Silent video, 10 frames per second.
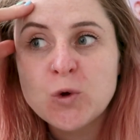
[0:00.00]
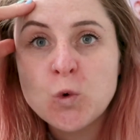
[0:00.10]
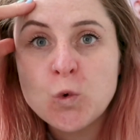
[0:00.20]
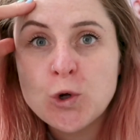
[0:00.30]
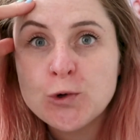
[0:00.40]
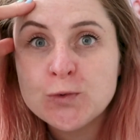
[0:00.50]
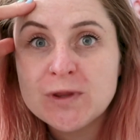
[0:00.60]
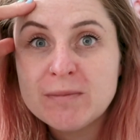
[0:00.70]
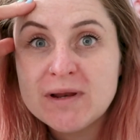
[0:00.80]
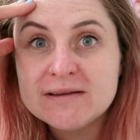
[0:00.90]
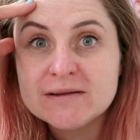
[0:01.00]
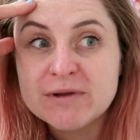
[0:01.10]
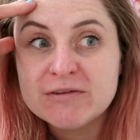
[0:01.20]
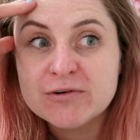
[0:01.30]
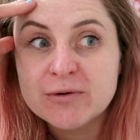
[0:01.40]
who knows where the money's
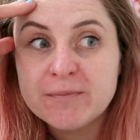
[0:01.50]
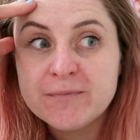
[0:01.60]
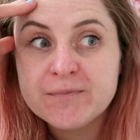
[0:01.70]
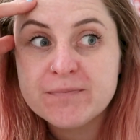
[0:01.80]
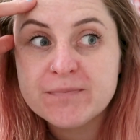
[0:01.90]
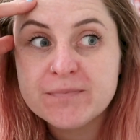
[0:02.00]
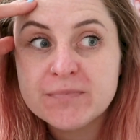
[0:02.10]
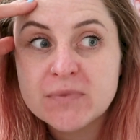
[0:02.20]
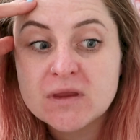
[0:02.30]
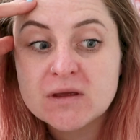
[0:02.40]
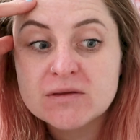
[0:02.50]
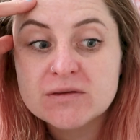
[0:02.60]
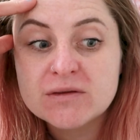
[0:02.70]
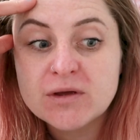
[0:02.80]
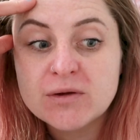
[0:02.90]
coming from.
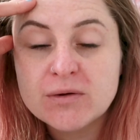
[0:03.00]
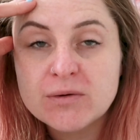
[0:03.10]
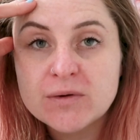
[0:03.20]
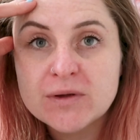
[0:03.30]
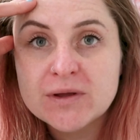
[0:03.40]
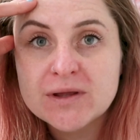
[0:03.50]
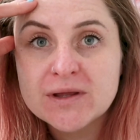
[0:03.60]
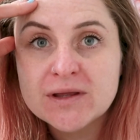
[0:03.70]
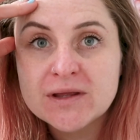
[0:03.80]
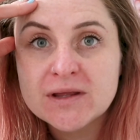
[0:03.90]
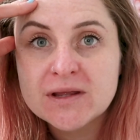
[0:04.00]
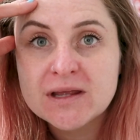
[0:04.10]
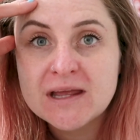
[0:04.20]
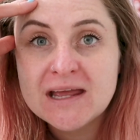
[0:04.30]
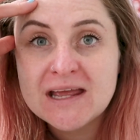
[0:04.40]
So
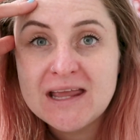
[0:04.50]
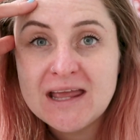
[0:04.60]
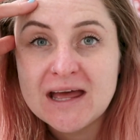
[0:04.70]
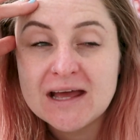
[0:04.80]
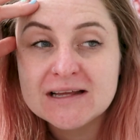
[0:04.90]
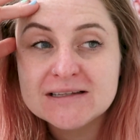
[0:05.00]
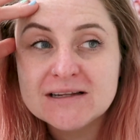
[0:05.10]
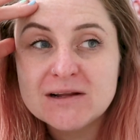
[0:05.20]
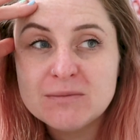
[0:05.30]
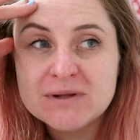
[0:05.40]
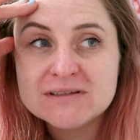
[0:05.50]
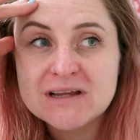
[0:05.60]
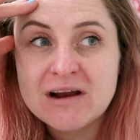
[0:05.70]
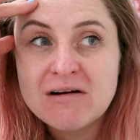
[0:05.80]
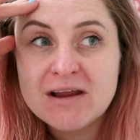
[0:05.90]
yeah, it's a little bit
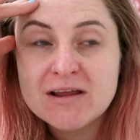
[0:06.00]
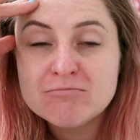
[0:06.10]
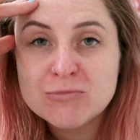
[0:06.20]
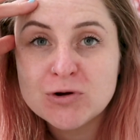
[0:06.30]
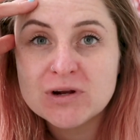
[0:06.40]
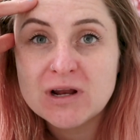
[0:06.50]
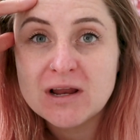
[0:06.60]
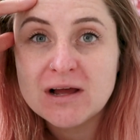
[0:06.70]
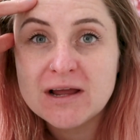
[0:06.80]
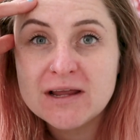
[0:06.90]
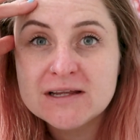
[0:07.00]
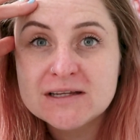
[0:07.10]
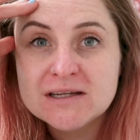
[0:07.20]
scary, I'm not gonna lie.